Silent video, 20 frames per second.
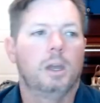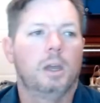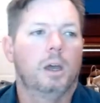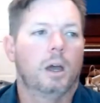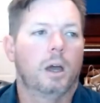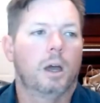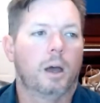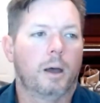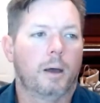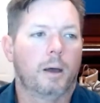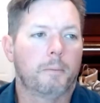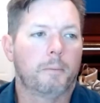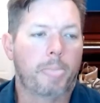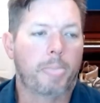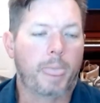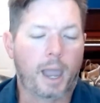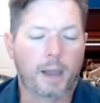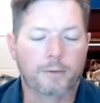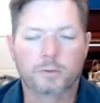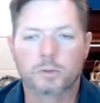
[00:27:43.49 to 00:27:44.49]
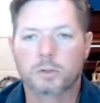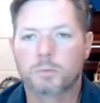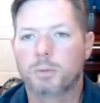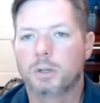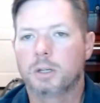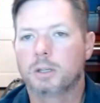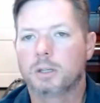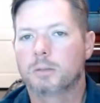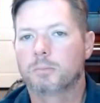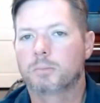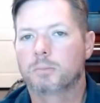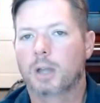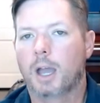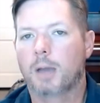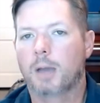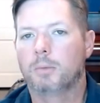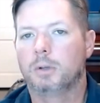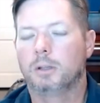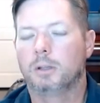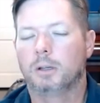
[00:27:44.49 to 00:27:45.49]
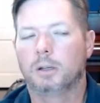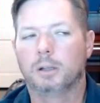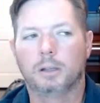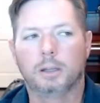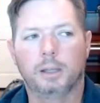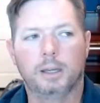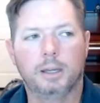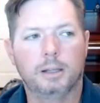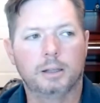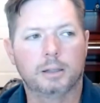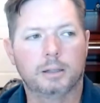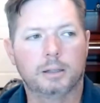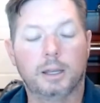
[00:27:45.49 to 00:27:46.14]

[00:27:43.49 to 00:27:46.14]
after spending some time in England,